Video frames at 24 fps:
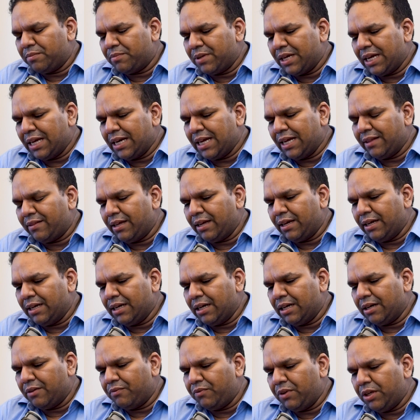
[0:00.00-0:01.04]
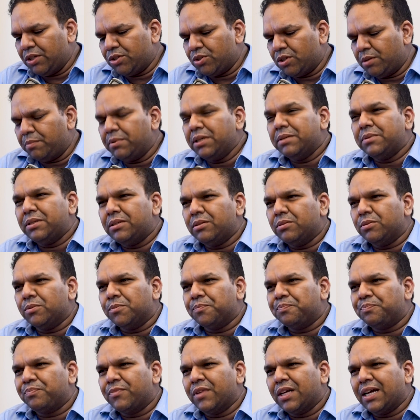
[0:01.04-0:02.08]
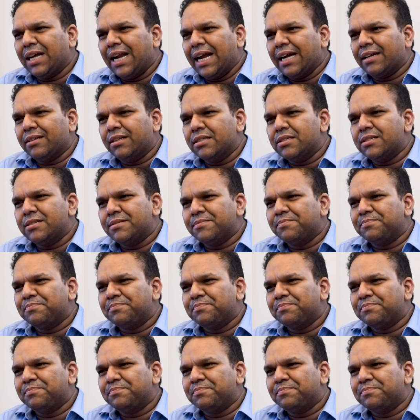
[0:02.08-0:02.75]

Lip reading: And I think we should be able to crack this.